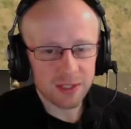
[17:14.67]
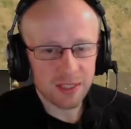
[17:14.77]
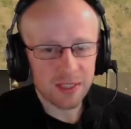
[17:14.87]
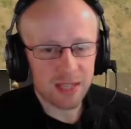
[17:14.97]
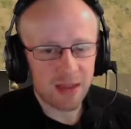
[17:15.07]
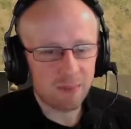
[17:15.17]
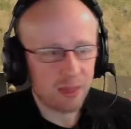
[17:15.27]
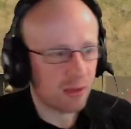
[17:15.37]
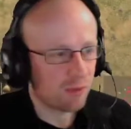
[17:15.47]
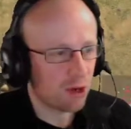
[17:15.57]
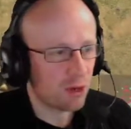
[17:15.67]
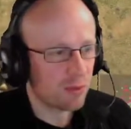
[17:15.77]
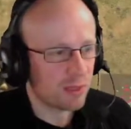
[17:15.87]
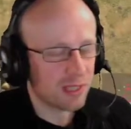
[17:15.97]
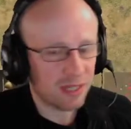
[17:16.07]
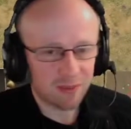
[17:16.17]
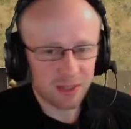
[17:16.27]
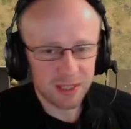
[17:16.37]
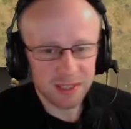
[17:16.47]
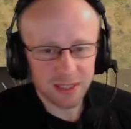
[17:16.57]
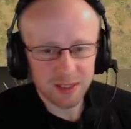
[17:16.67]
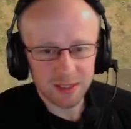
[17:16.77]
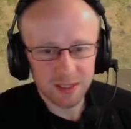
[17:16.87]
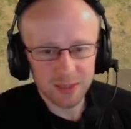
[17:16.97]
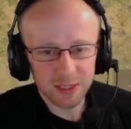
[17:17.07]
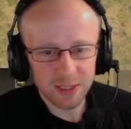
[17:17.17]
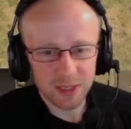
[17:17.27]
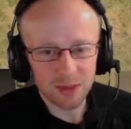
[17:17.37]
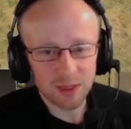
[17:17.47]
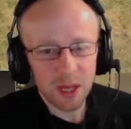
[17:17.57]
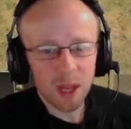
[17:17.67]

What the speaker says: stamping on Romans left, right, and centre, which just sold.